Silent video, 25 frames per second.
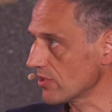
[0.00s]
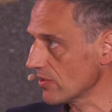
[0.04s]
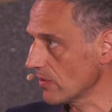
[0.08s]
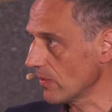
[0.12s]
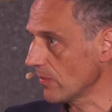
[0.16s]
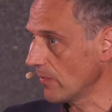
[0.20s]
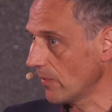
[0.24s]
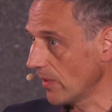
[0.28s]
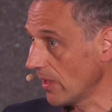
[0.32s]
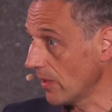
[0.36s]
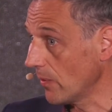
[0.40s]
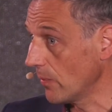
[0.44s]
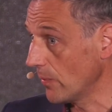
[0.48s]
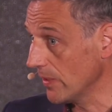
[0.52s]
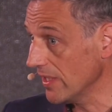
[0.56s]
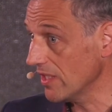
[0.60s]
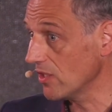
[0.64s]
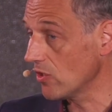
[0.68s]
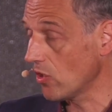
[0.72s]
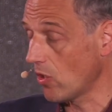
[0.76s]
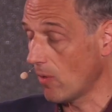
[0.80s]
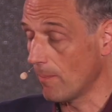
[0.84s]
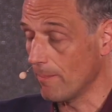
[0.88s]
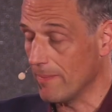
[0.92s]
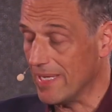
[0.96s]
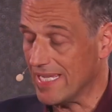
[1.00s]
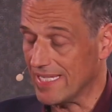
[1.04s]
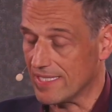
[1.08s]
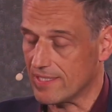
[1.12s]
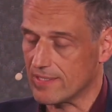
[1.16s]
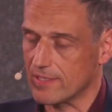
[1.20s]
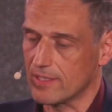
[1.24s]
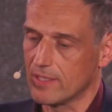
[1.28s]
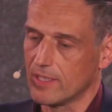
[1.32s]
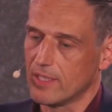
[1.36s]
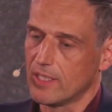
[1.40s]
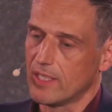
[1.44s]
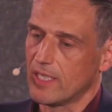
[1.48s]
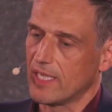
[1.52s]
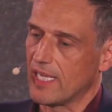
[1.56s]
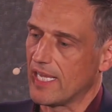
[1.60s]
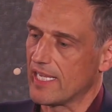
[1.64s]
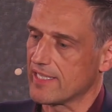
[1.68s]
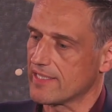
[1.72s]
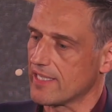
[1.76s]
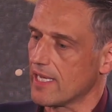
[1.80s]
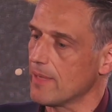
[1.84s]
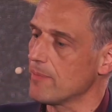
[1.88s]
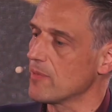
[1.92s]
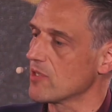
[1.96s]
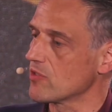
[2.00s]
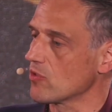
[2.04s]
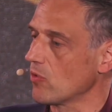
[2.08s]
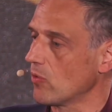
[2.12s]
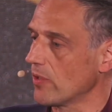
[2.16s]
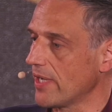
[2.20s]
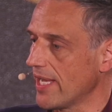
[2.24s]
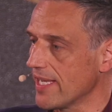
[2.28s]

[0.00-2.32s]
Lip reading: where we commit as Amazon,